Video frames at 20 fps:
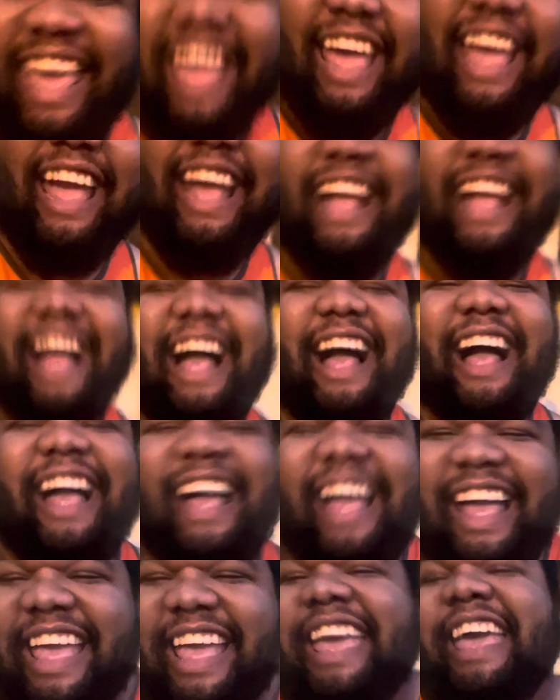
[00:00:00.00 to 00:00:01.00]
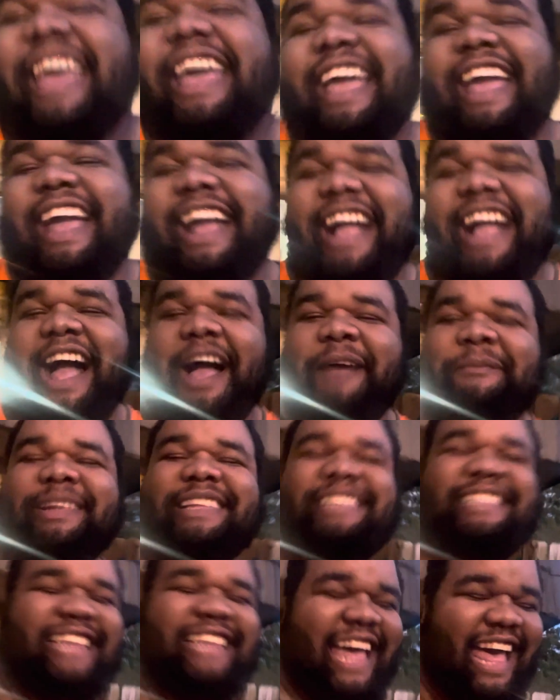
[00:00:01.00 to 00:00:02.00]
in, gar in
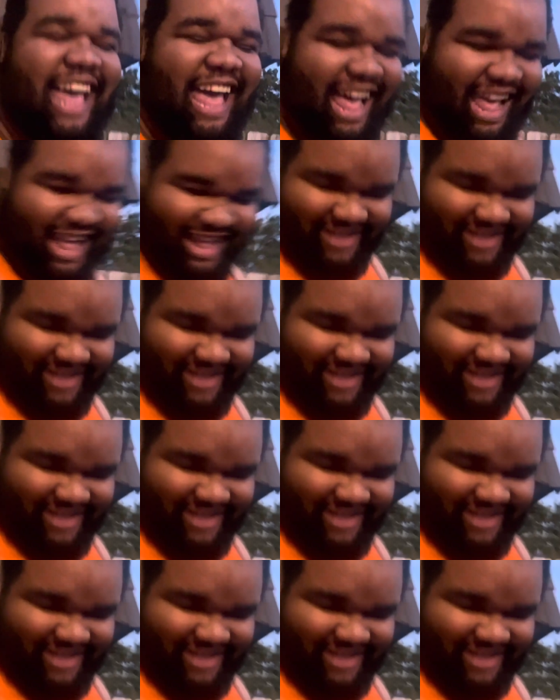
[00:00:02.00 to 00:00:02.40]
garbage time.